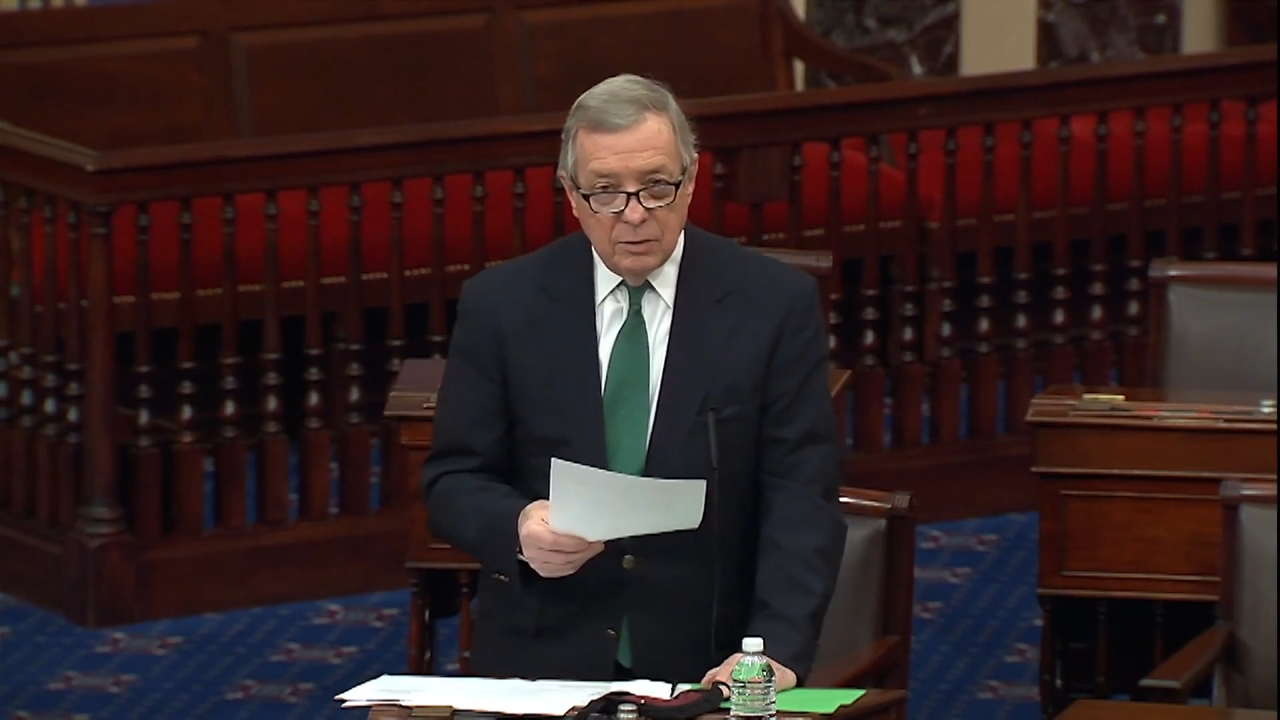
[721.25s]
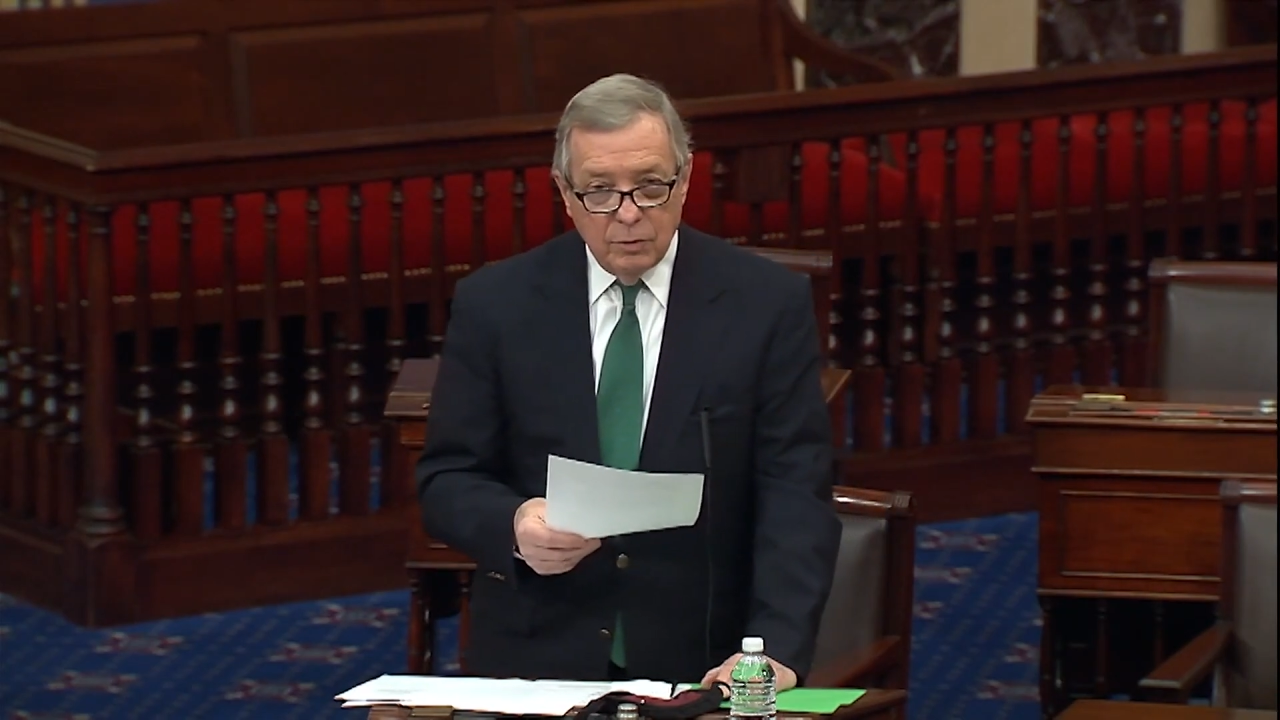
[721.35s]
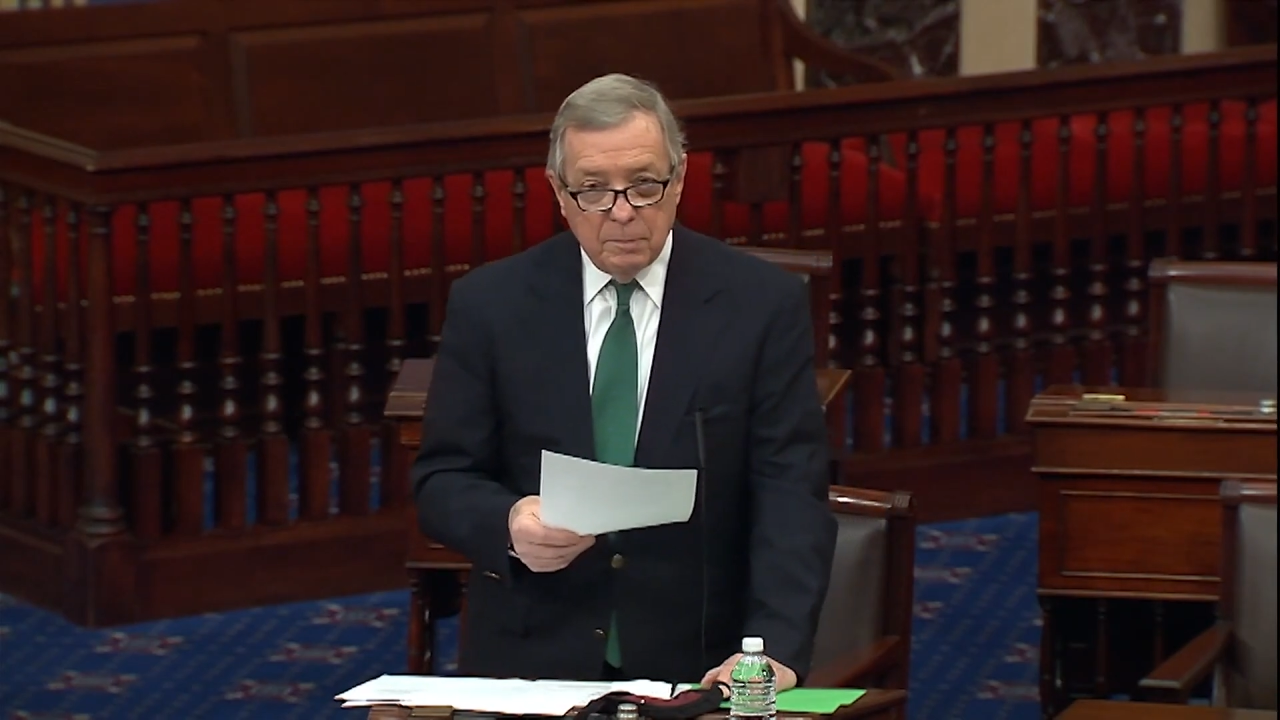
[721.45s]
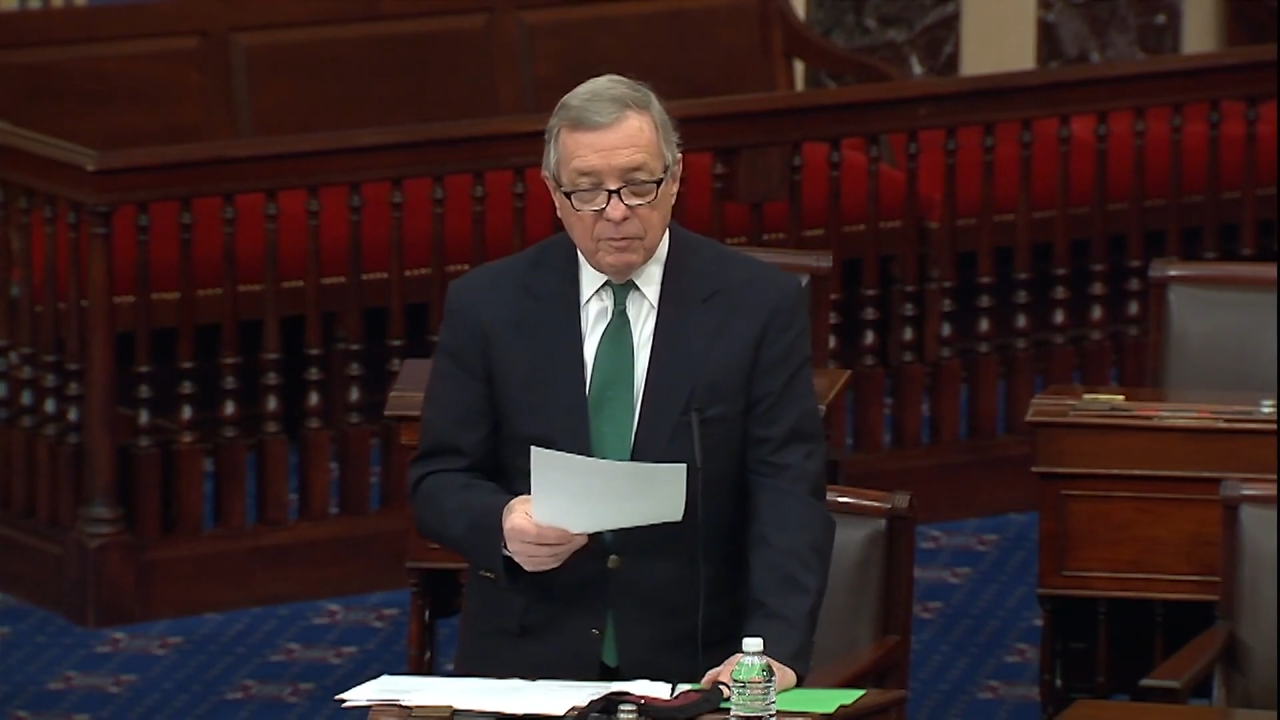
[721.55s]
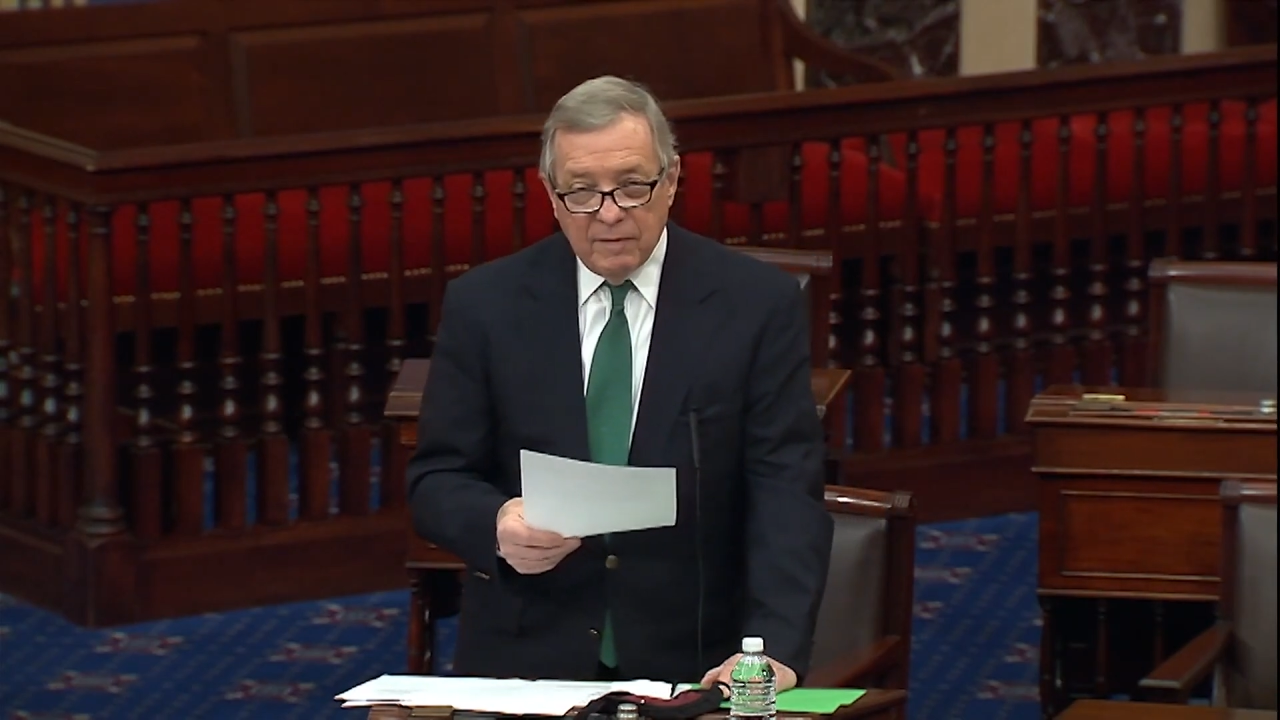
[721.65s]

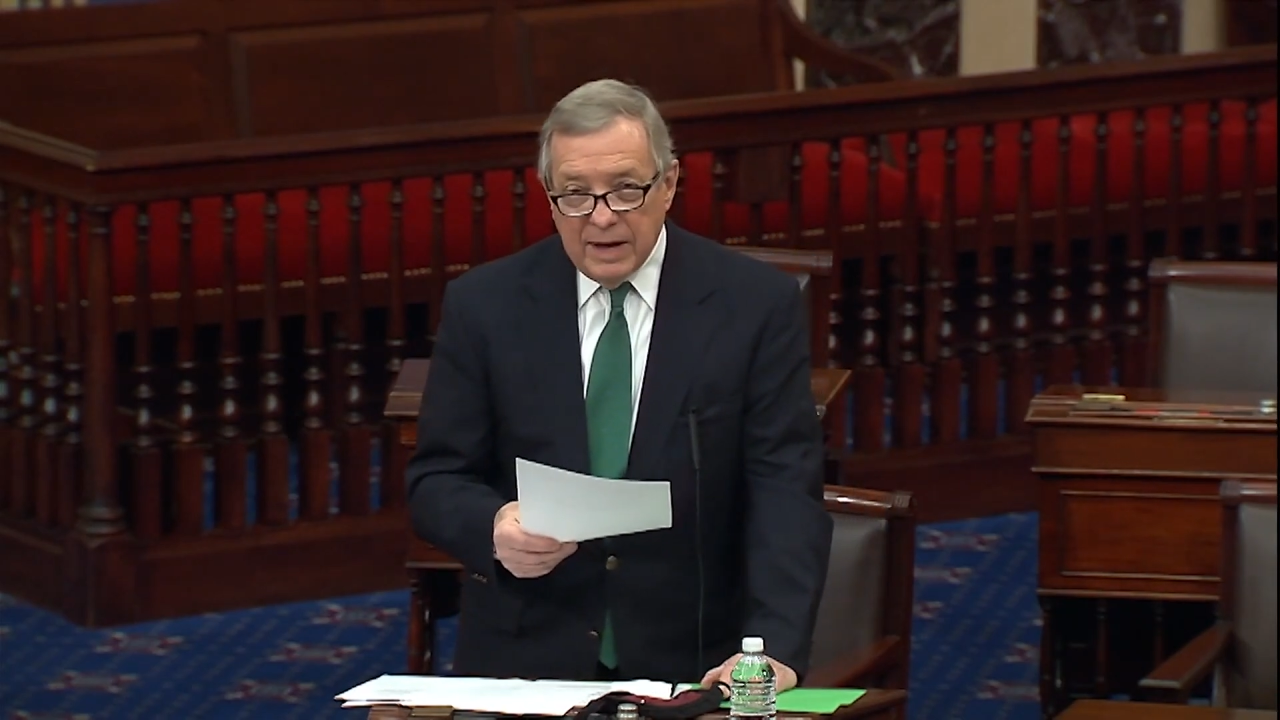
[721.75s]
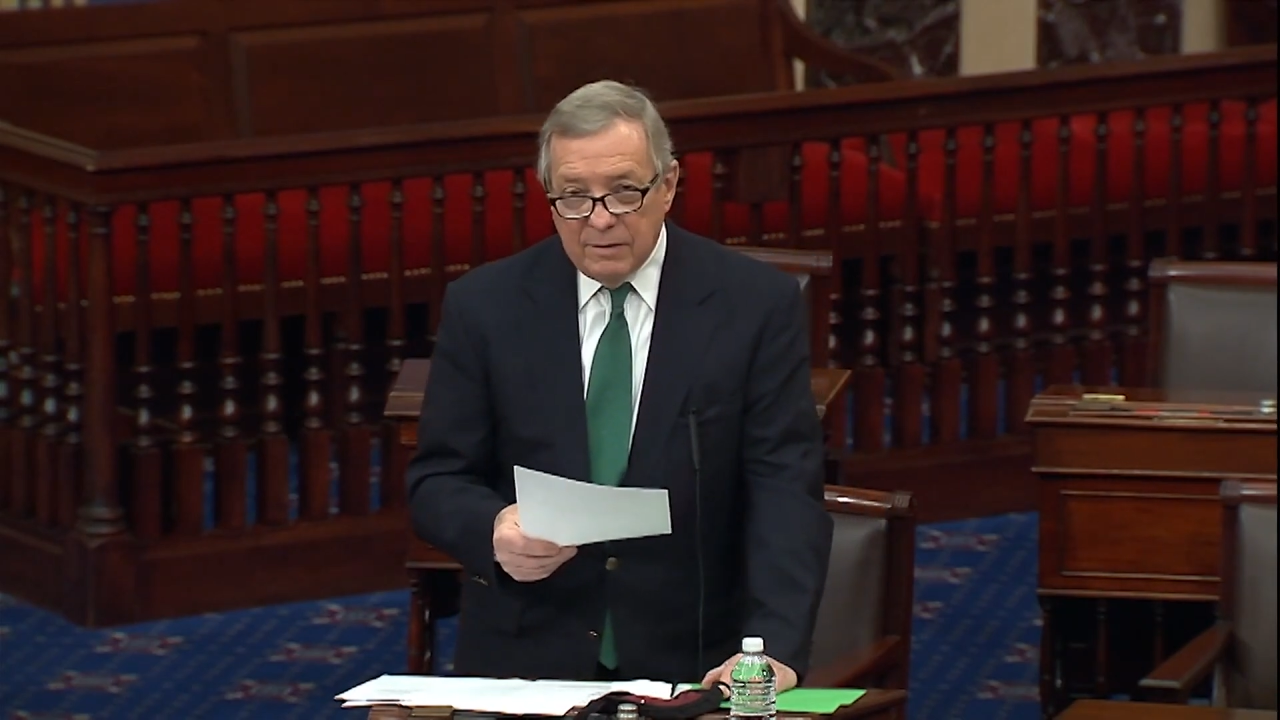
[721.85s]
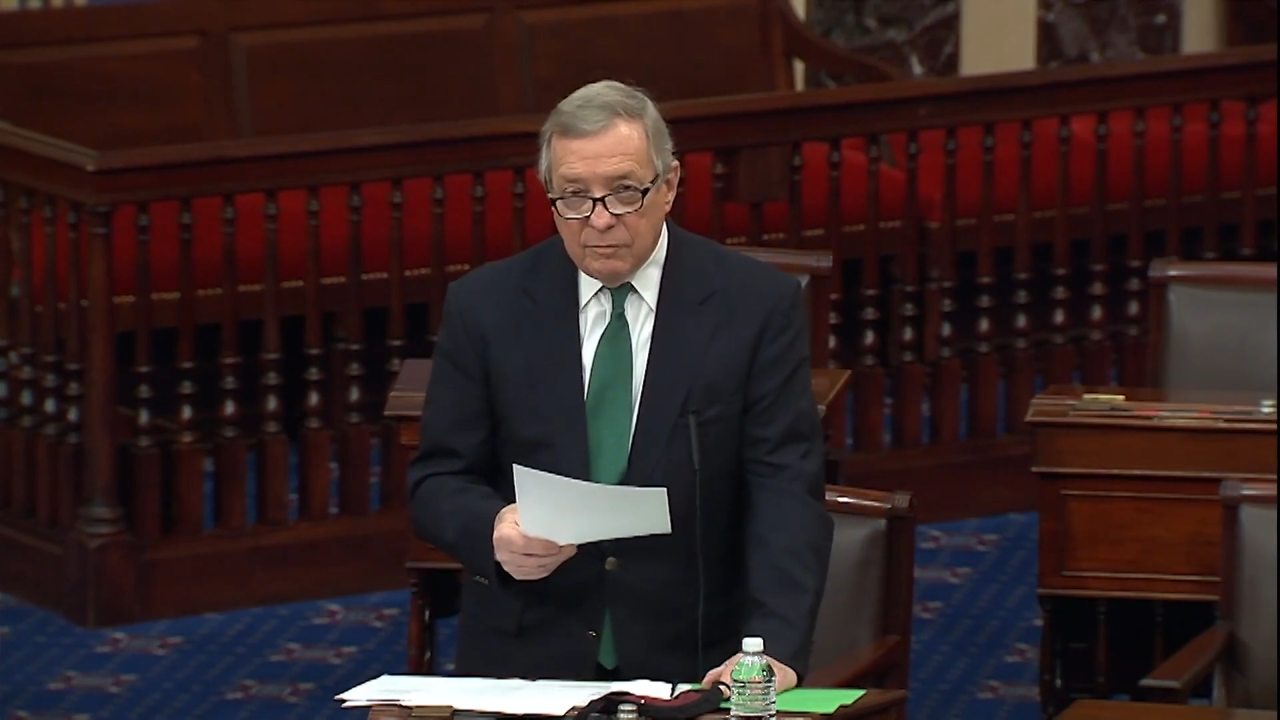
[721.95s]
we provide